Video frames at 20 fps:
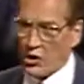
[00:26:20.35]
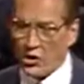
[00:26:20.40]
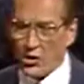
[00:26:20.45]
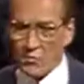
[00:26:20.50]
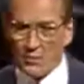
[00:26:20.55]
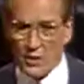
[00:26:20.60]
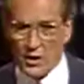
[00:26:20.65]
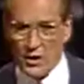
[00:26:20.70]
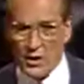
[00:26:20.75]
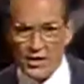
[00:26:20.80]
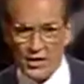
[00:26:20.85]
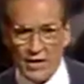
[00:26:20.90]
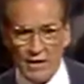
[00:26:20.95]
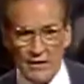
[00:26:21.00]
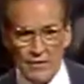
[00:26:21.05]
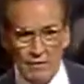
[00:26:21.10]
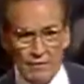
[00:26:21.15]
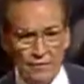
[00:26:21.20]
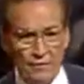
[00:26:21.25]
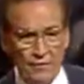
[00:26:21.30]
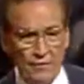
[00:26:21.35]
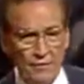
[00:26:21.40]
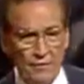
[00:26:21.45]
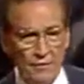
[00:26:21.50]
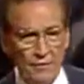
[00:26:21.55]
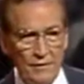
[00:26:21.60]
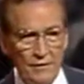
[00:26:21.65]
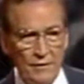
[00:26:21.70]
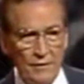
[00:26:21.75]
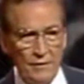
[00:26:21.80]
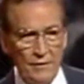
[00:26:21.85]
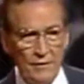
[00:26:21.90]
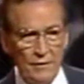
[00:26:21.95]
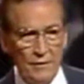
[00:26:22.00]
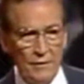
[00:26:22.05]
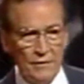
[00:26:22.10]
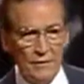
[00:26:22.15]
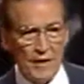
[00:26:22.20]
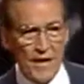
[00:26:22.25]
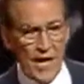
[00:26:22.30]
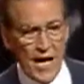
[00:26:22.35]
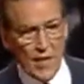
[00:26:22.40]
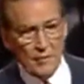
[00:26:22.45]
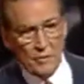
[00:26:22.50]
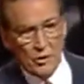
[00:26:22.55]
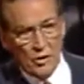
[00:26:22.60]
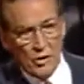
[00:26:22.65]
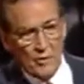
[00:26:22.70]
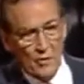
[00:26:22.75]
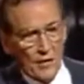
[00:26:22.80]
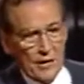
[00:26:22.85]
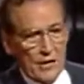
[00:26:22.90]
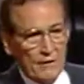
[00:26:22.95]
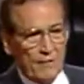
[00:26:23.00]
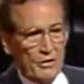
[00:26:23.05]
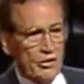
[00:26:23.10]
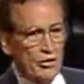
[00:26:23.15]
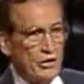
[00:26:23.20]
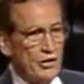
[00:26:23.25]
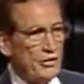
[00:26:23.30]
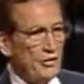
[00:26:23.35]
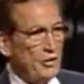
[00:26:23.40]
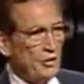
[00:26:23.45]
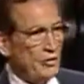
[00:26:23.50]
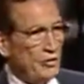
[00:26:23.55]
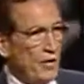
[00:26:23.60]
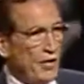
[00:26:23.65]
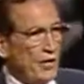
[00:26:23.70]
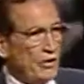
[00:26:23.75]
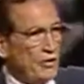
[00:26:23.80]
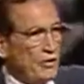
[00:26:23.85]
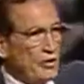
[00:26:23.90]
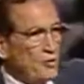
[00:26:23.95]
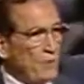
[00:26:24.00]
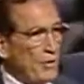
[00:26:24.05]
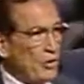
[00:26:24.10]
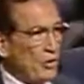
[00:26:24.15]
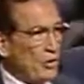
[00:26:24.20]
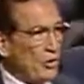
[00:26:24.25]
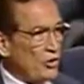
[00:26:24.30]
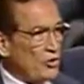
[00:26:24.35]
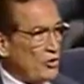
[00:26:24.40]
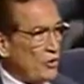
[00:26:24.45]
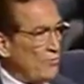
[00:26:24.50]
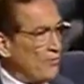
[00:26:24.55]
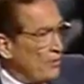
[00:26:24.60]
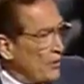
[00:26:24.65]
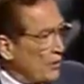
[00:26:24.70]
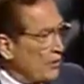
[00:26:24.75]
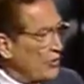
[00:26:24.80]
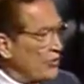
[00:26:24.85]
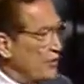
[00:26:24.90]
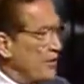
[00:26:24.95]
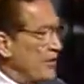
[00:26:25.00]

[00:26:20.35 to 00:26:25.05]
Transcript: do you believe that I'm going to believe in Jesus Christ just because your book